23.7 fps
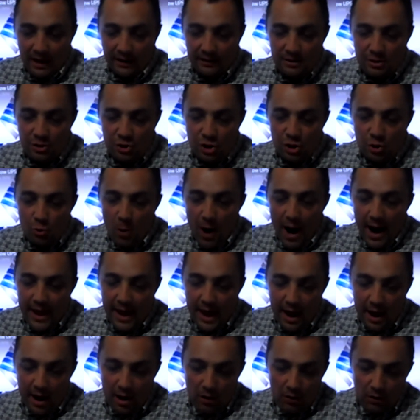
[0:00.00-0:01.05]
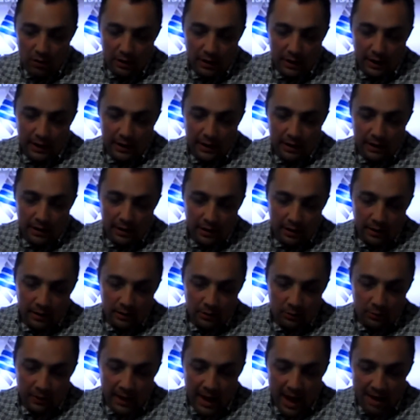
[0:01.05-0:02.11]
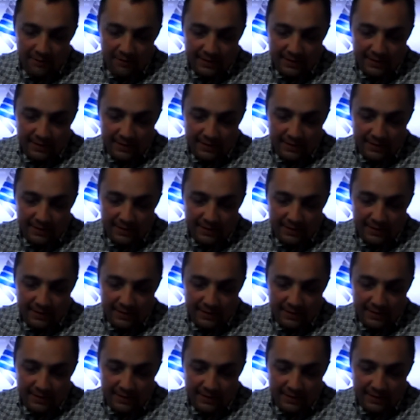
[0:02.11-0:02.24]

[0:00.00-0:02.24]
And the GYL we